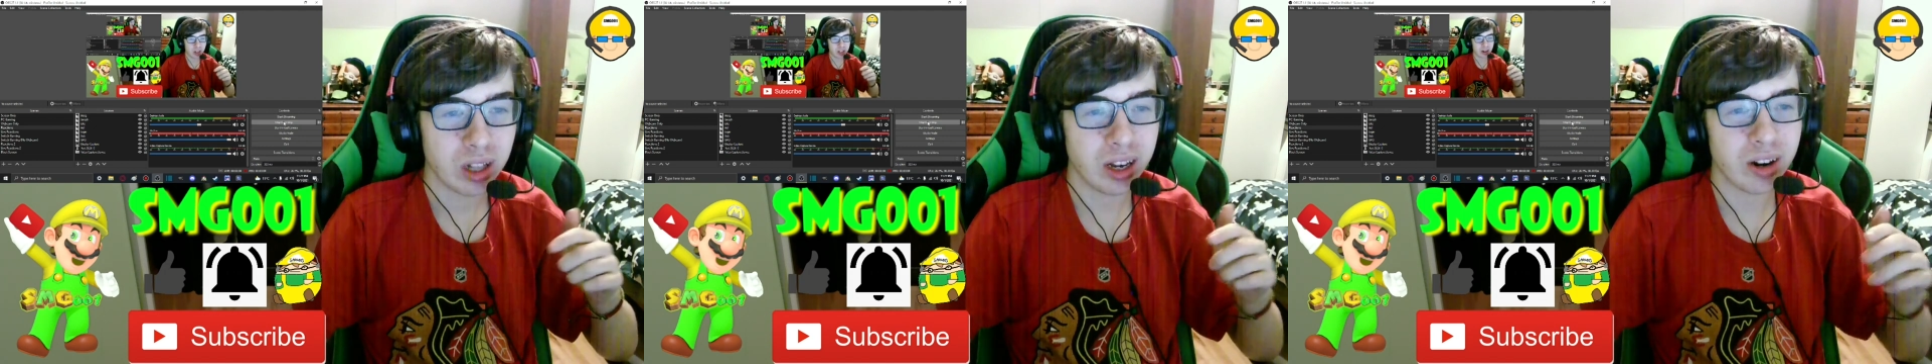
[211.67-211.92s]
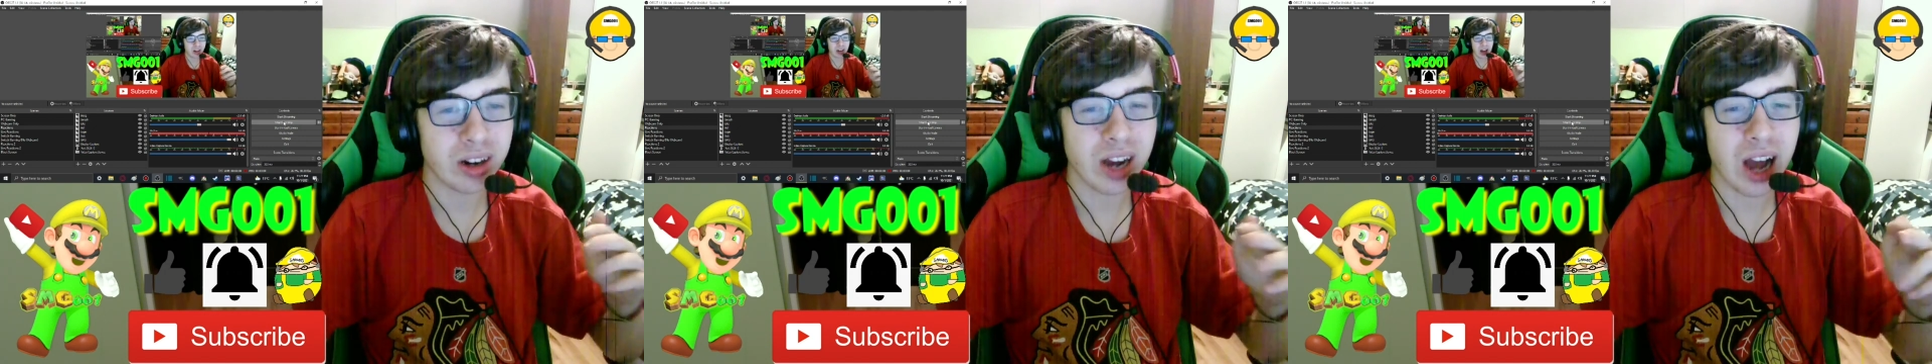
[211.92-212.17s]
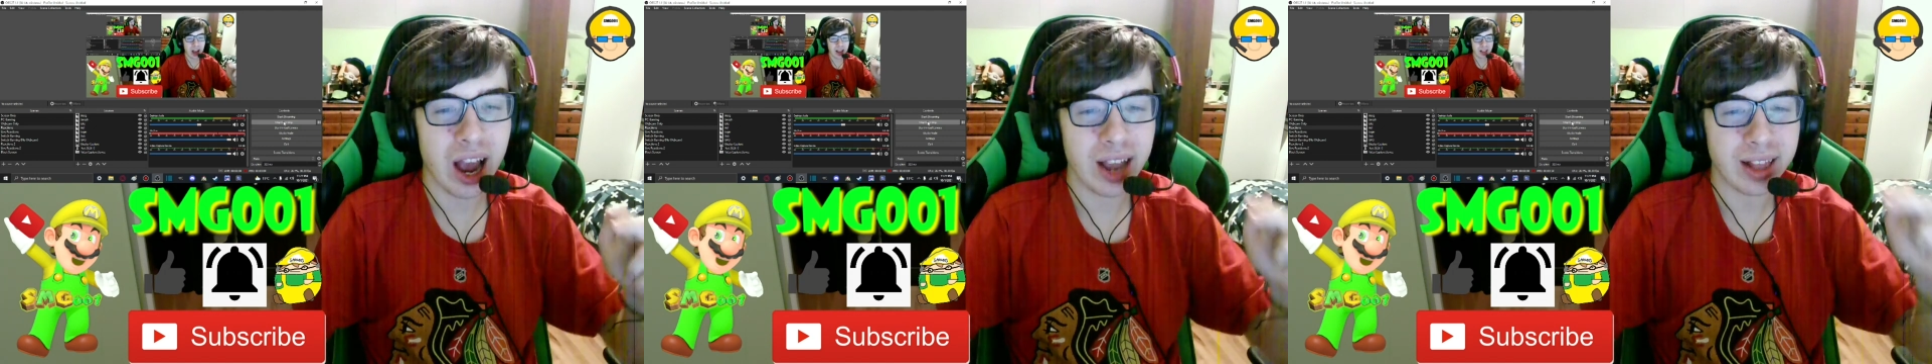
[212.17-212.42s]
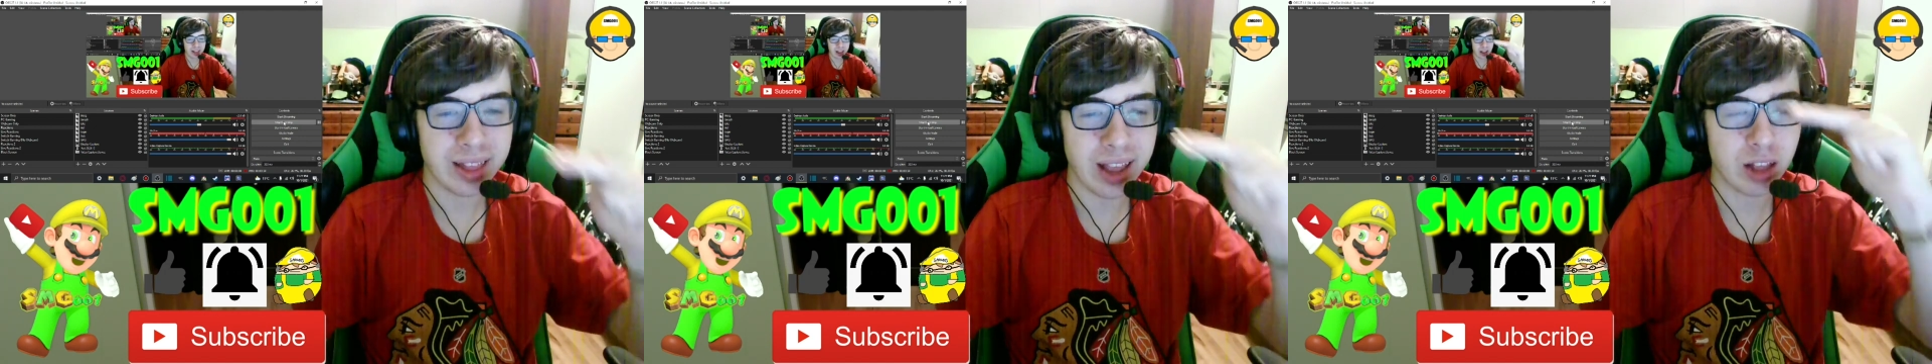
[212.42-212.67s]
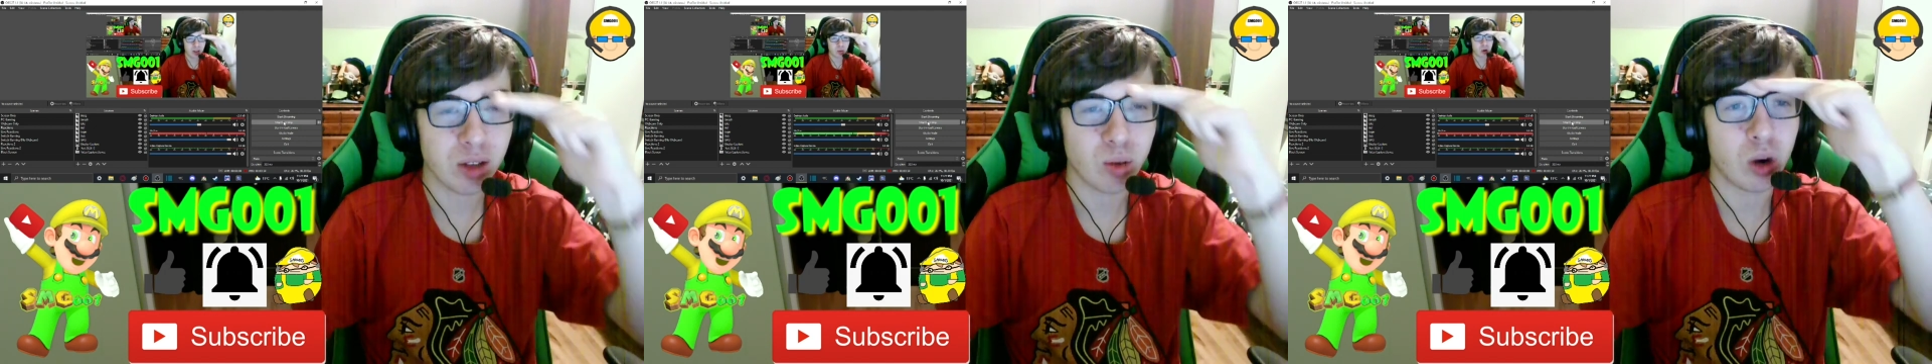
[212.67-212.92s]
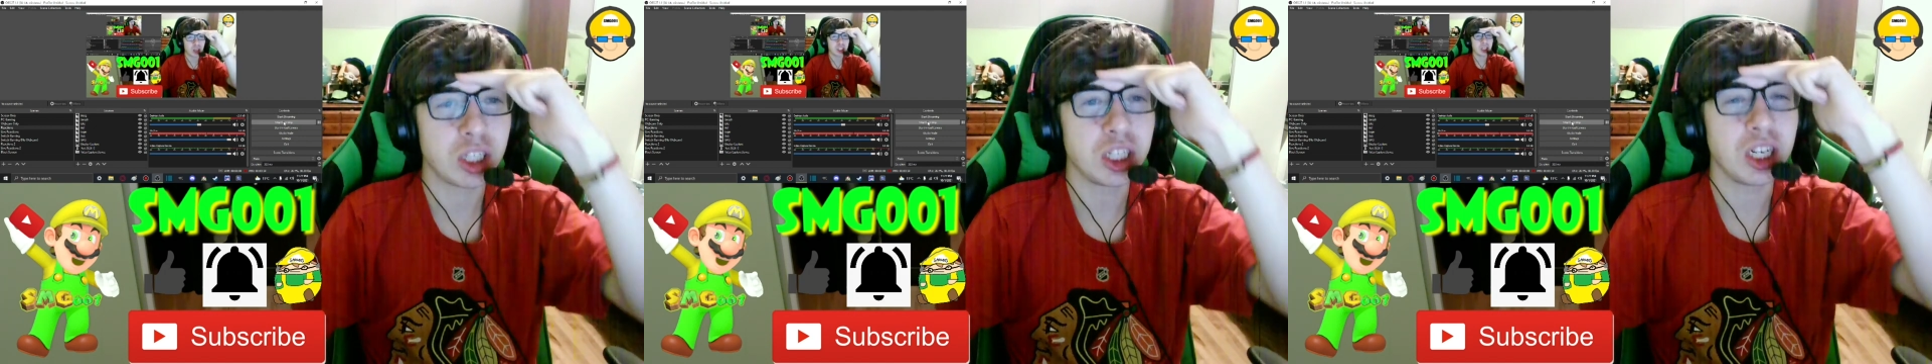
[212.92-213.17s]
Later guys, thanks for
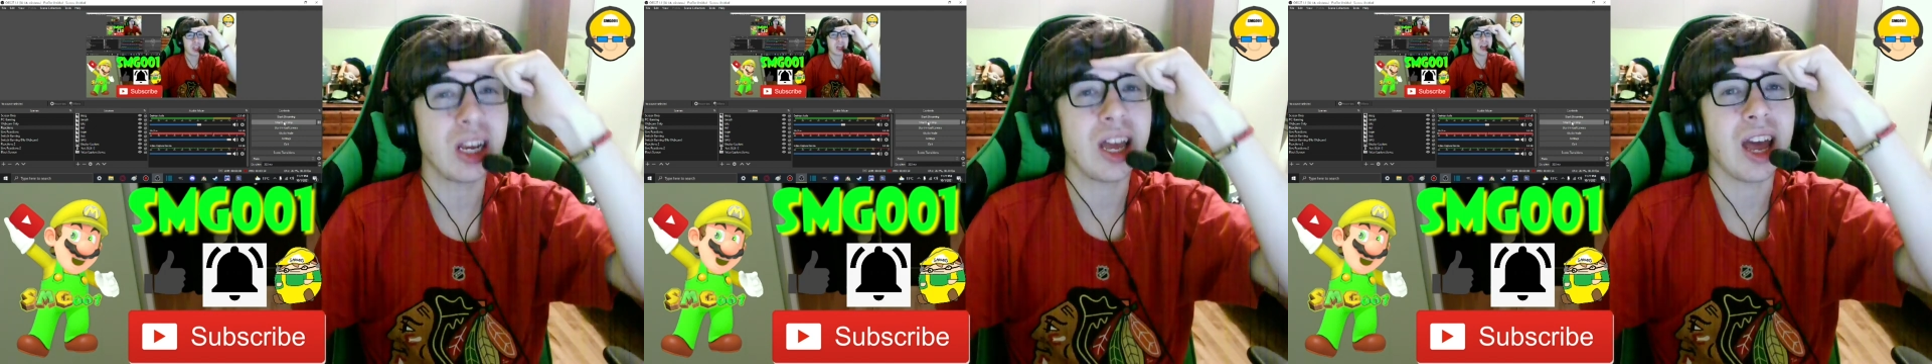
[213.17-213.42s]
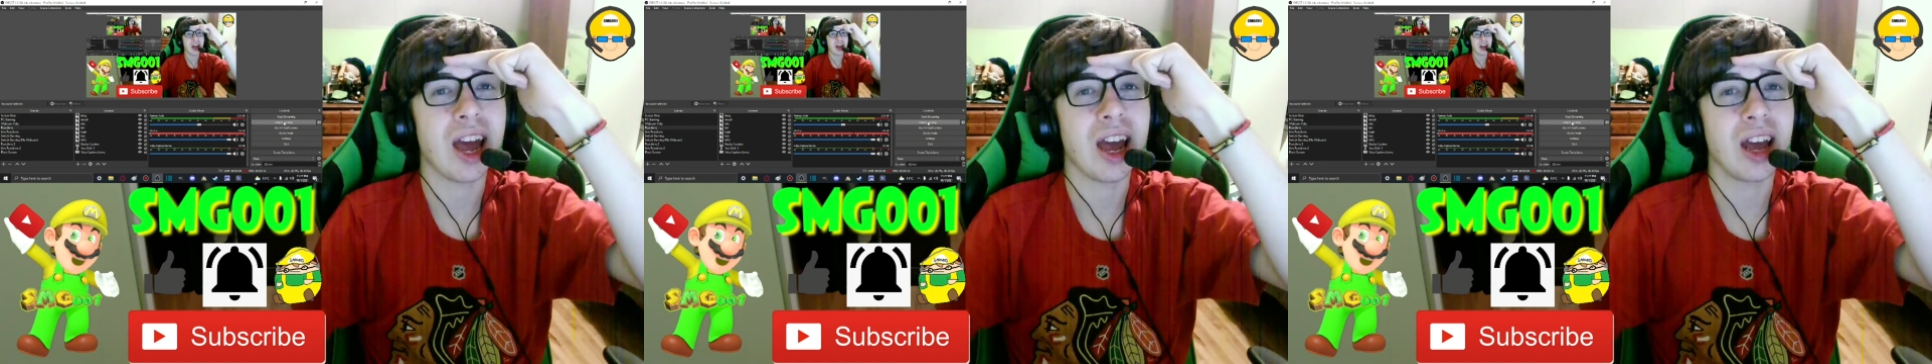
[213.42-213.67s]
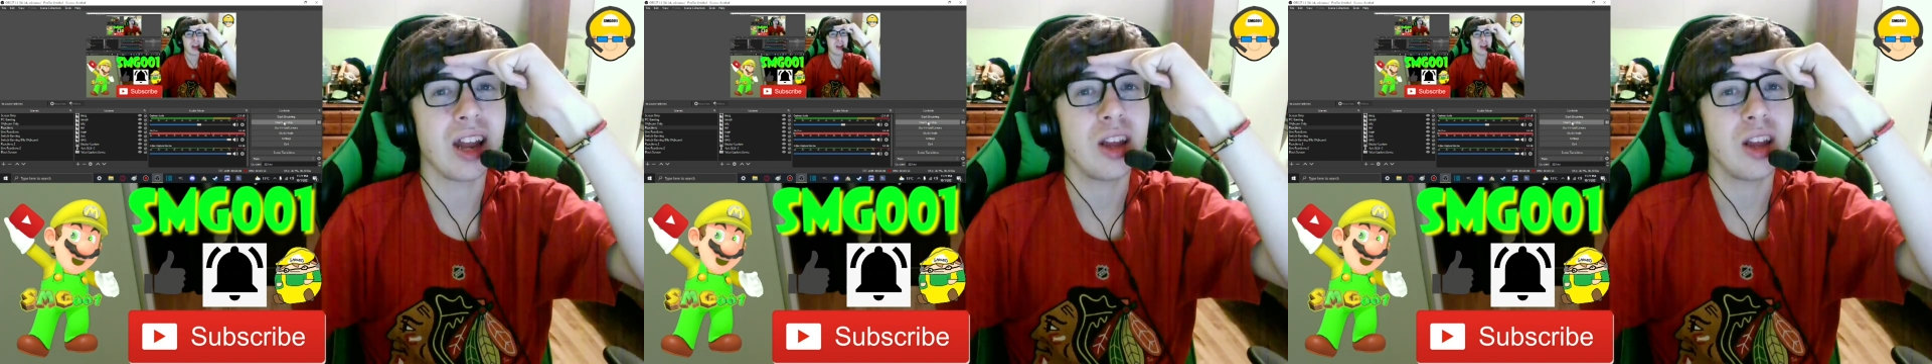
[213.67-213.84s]
watching, and